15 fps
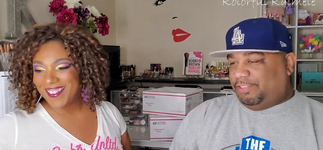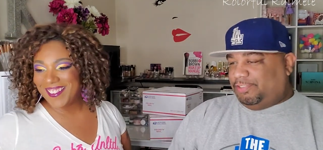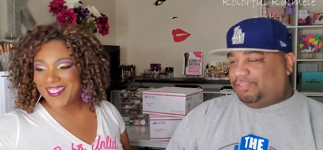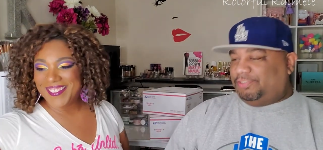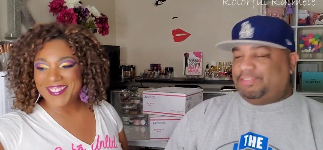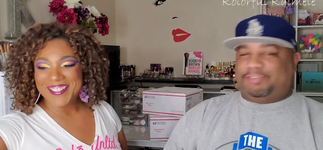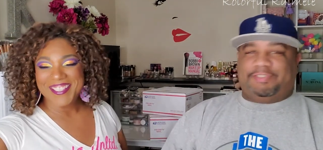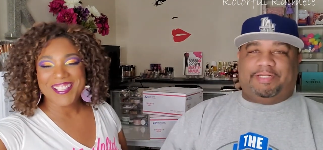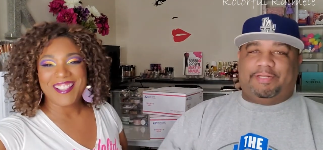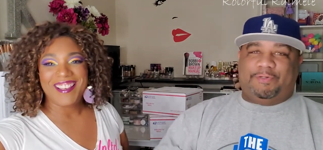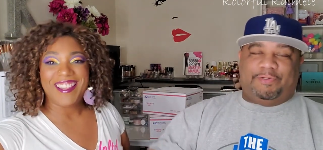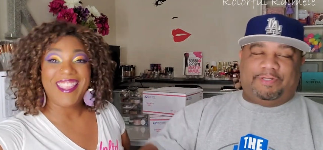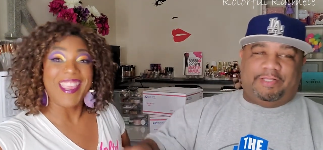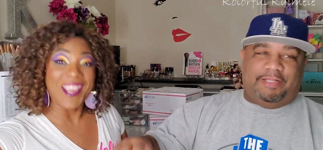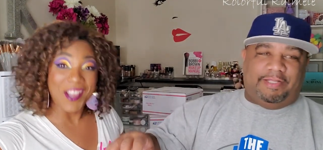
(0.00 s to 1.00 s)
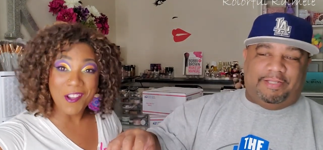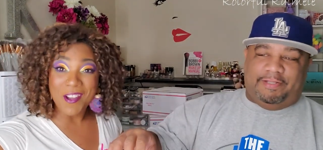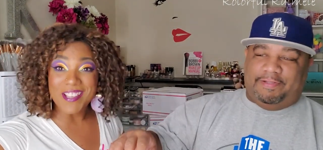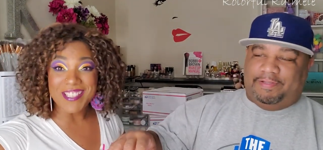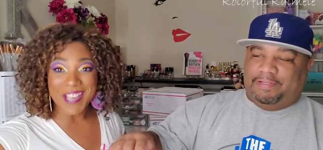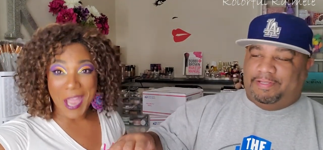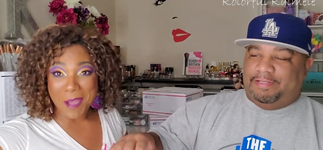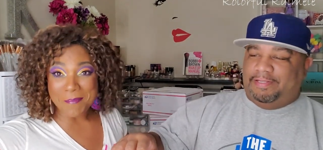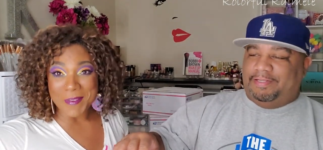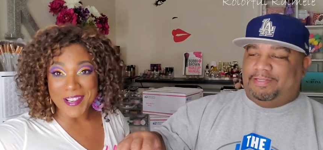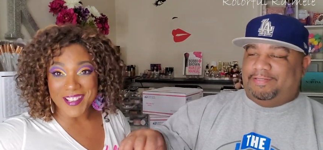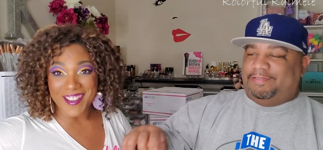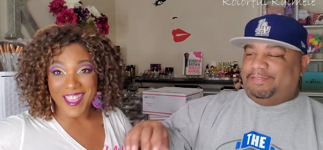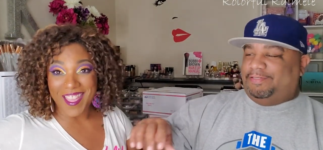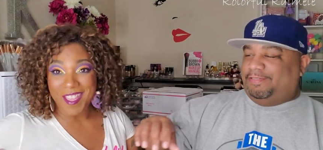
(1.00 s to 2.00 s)
Speaker 1: this is just a little. He
Speaker 2: going shopping
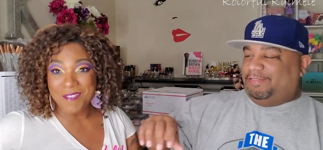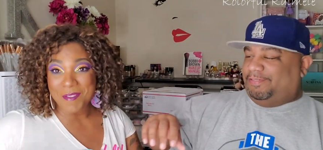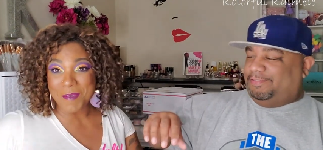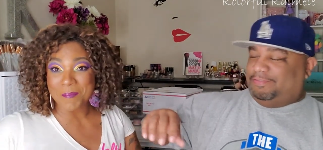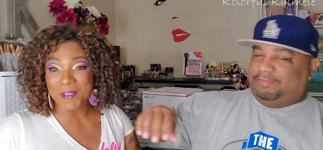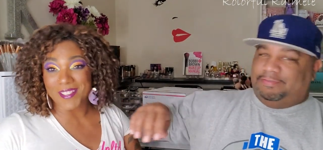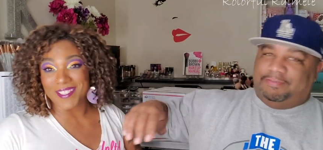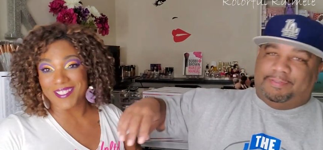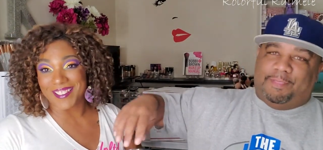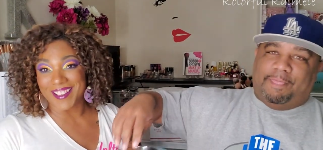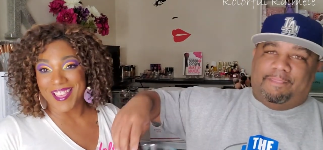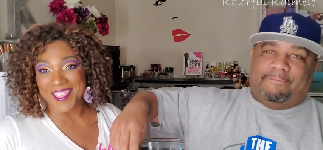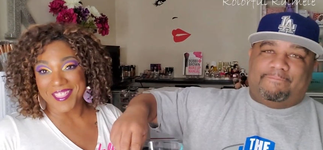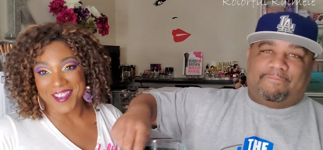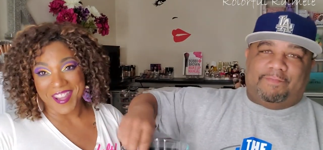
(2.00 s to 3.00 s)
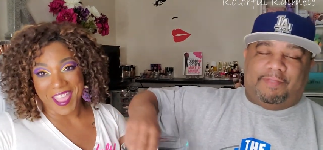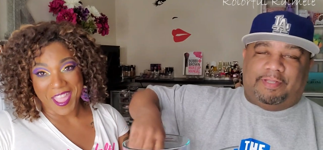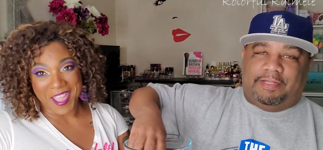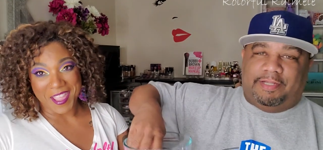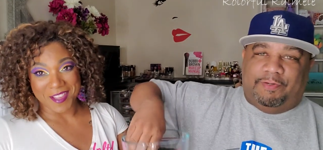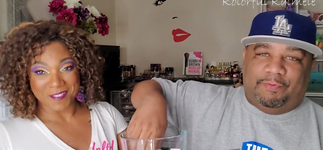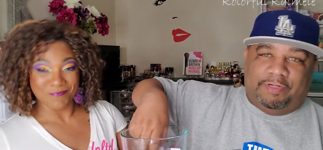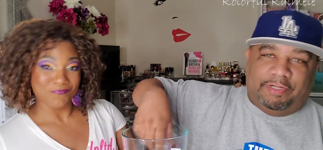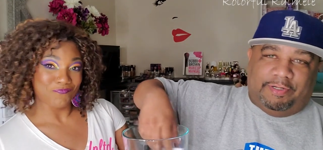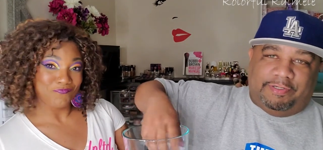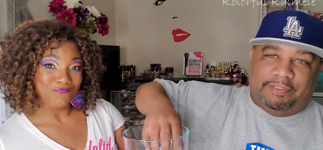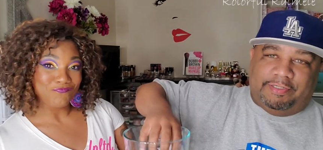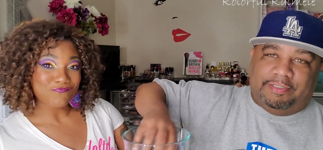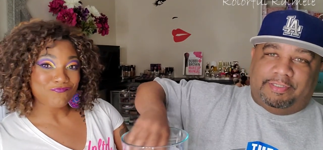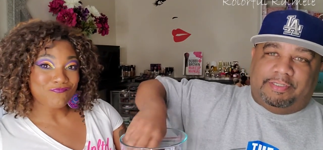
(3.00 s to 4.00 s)
today if he pulling another name. Here we
Speaker 1: go.
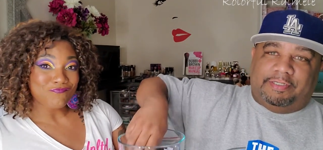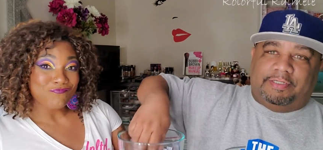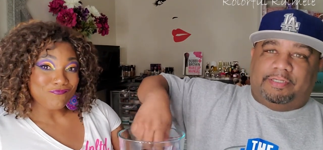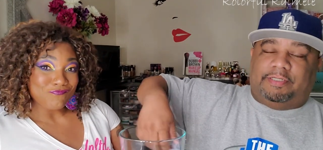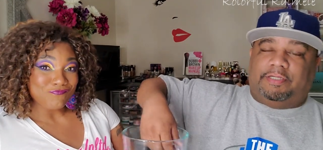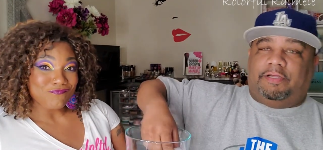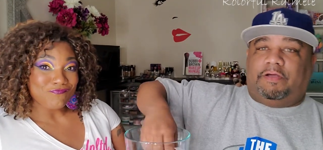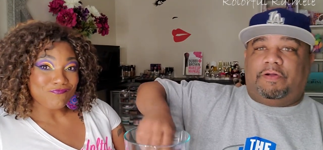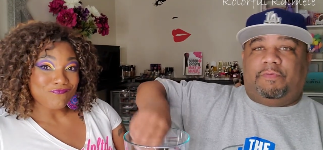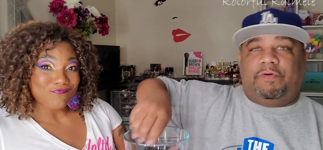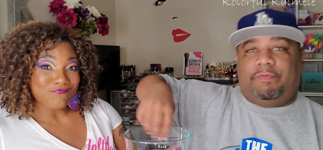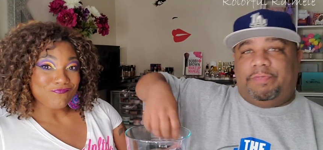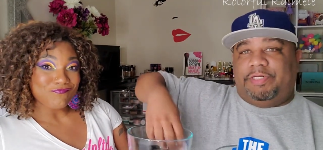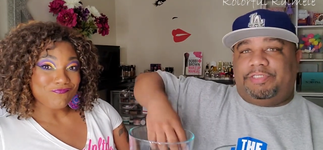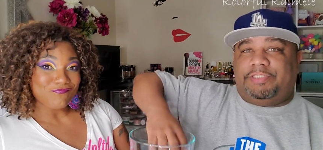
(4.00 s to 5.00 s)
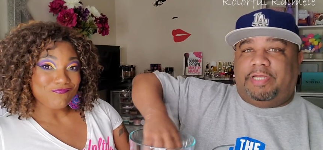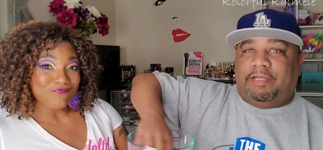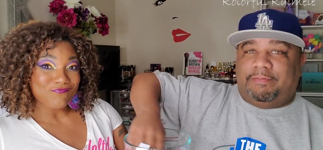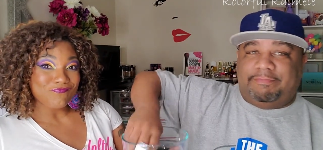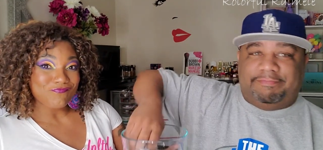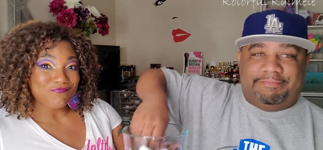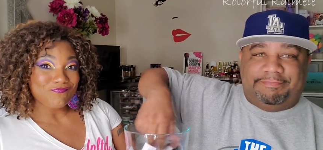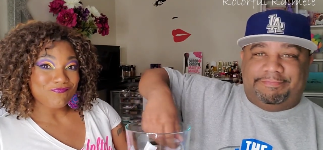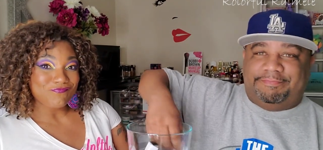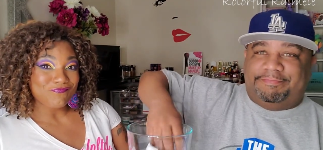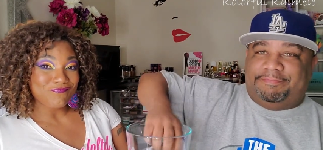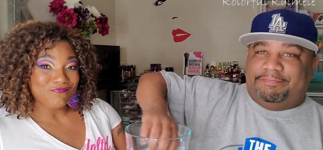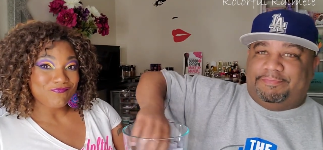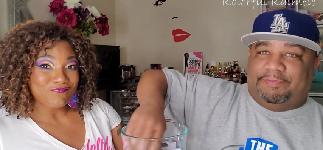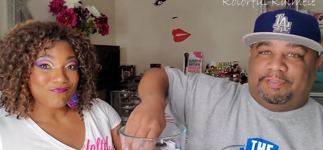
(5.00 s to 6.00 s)
Y'all don't want me to shop.
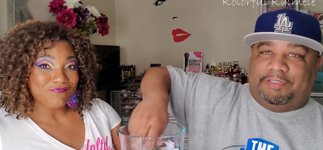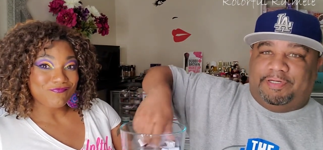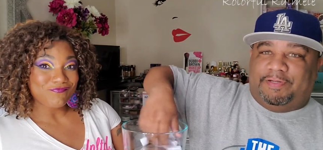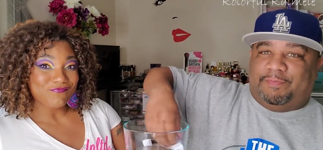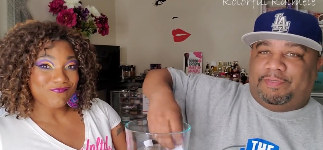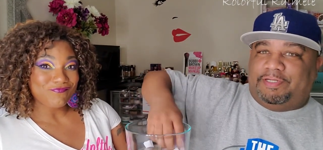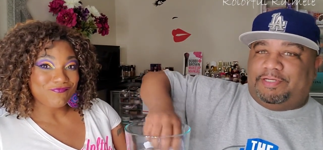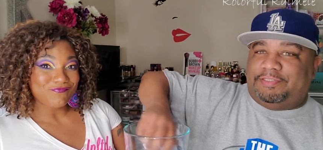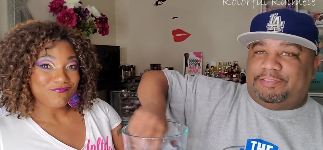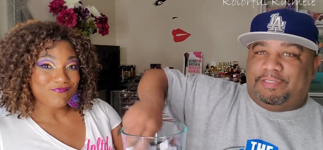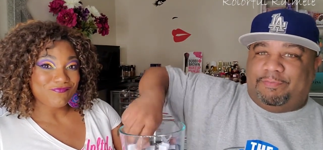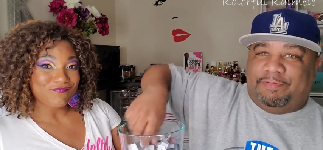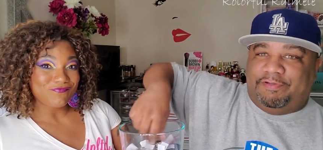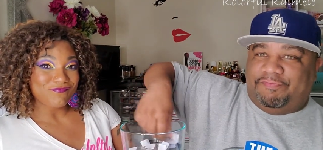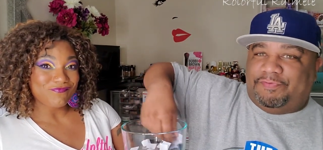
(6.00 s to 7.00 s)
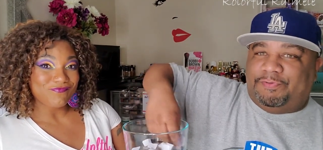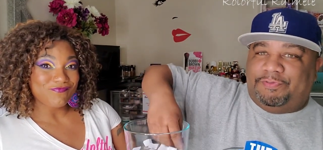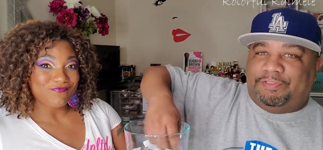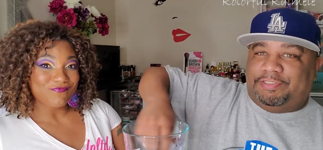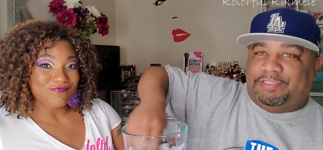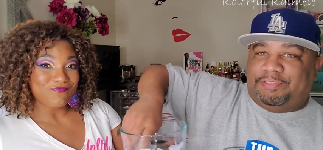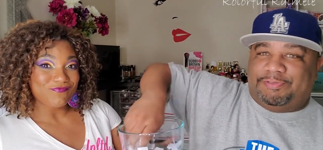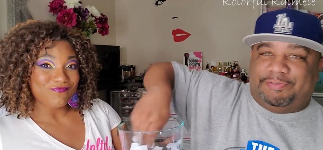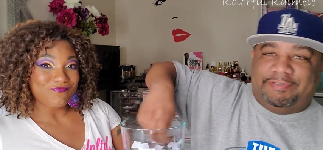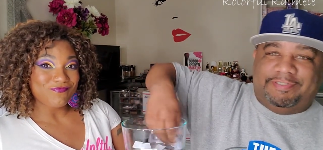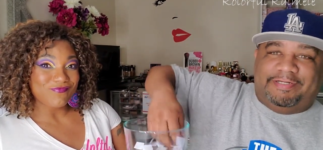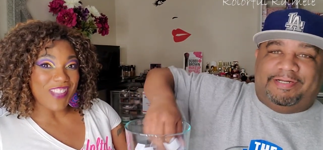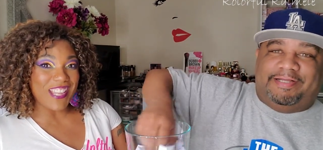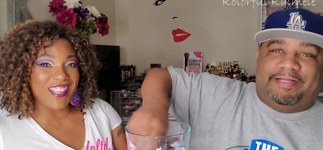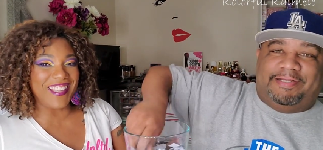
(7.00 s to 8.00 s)
You know what I mean, because this will be a food utensil.
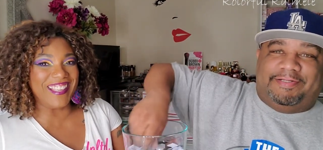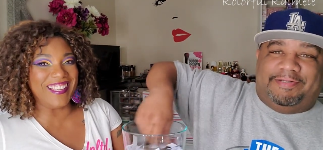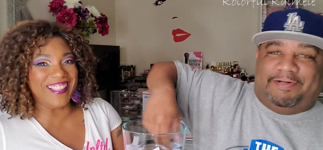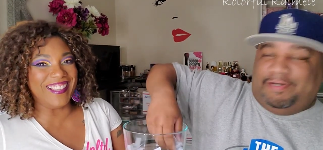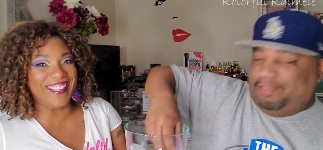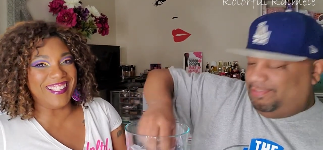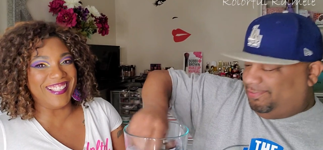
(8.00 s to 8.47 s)
All right.